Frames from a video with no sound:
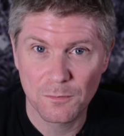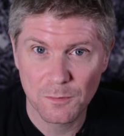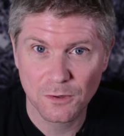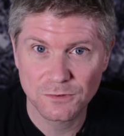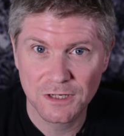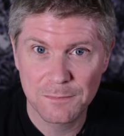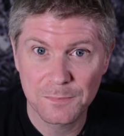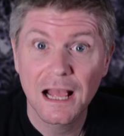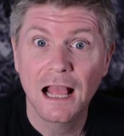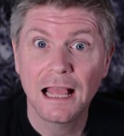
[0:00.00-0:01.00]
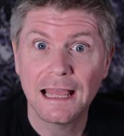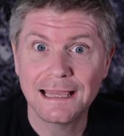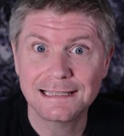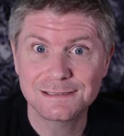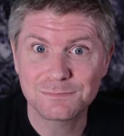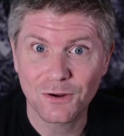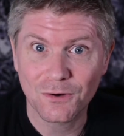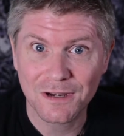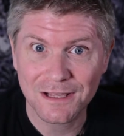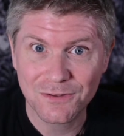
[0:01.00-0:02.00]
the Bottled Imp,
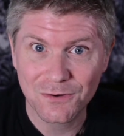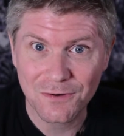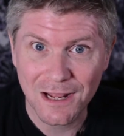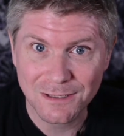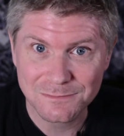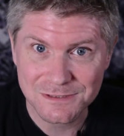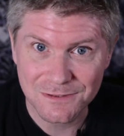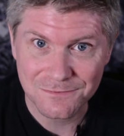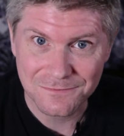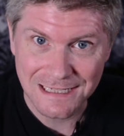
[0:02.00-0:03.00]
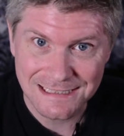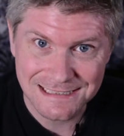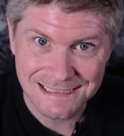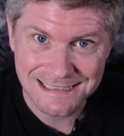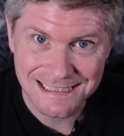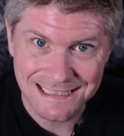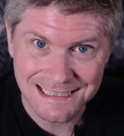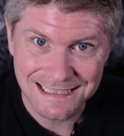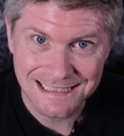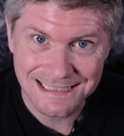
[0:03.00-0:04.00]
exploring the realms of
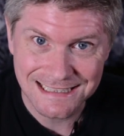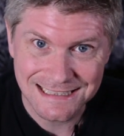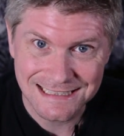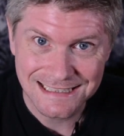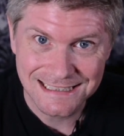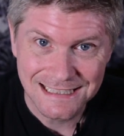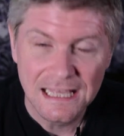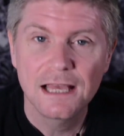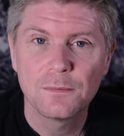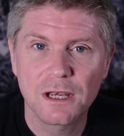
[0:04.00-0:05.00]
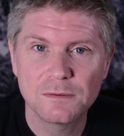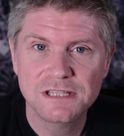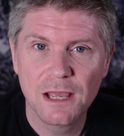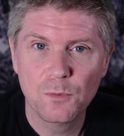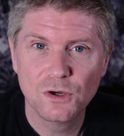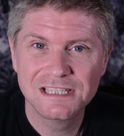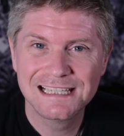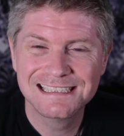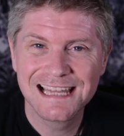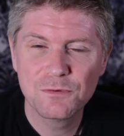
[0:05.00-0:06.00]
fantasy. My name is Ken Boyter
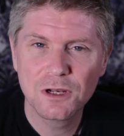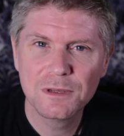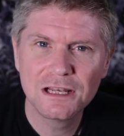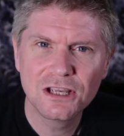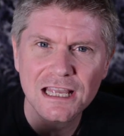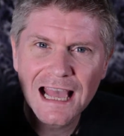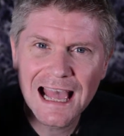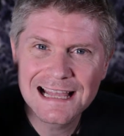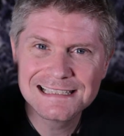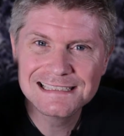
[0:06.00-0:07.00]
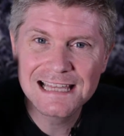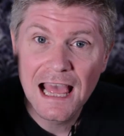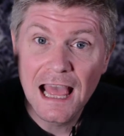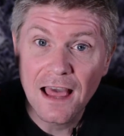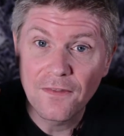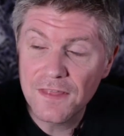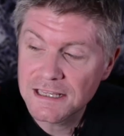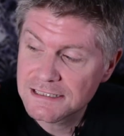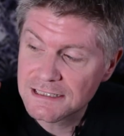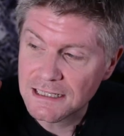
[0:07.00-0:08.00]
and today we're going to be looking at
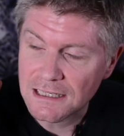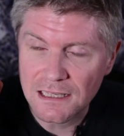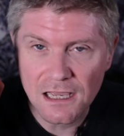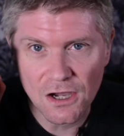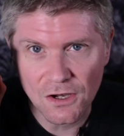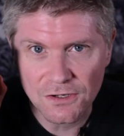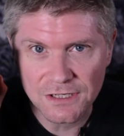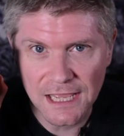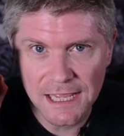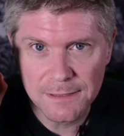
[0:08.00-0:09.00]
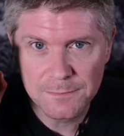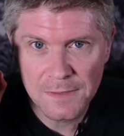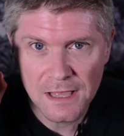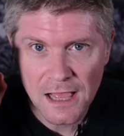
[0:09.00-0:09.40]
this little card game